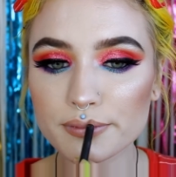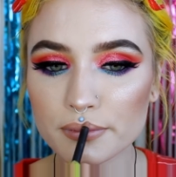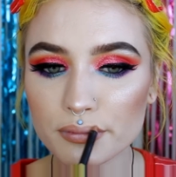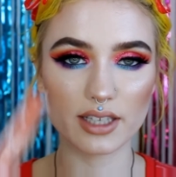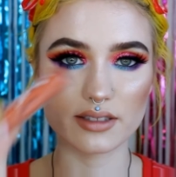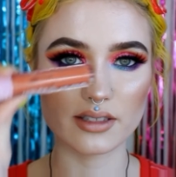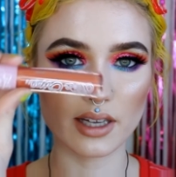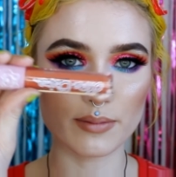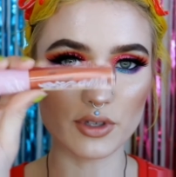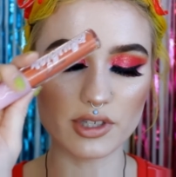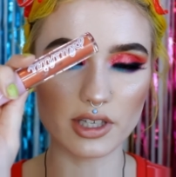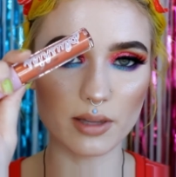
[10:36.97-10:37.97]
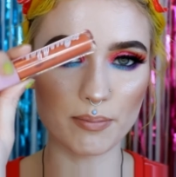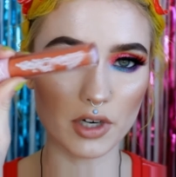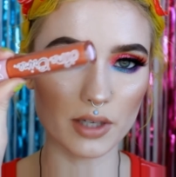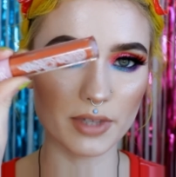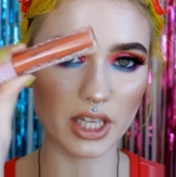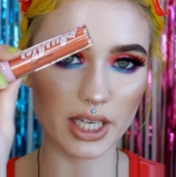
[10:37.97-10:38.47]
Next, I'm using the
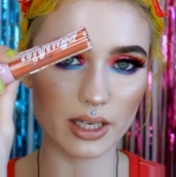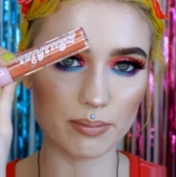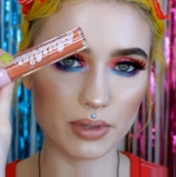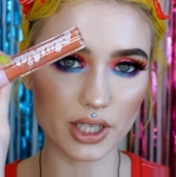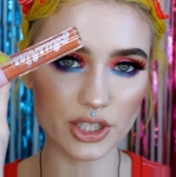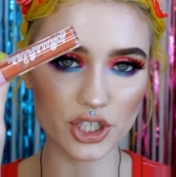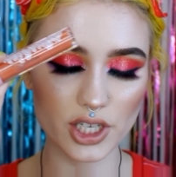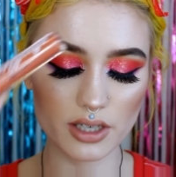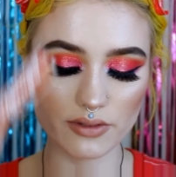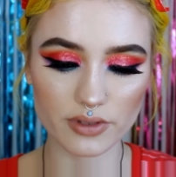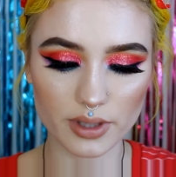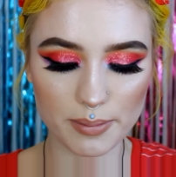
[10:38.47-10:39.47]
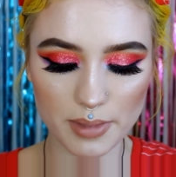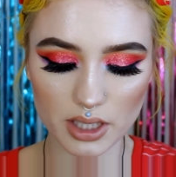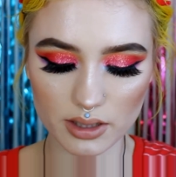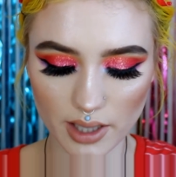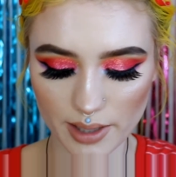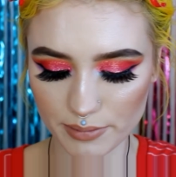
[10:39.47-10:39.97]
Marmalade Plushie from
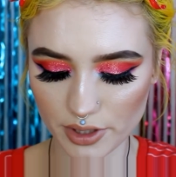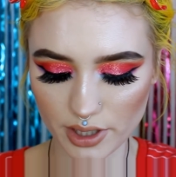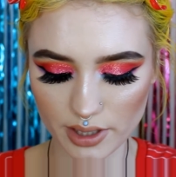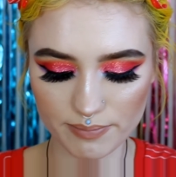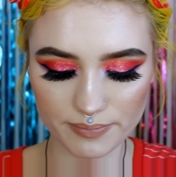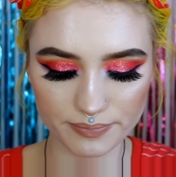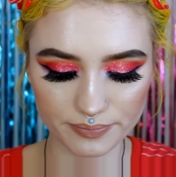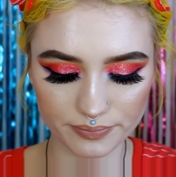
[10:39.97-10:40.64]
Lime Crime.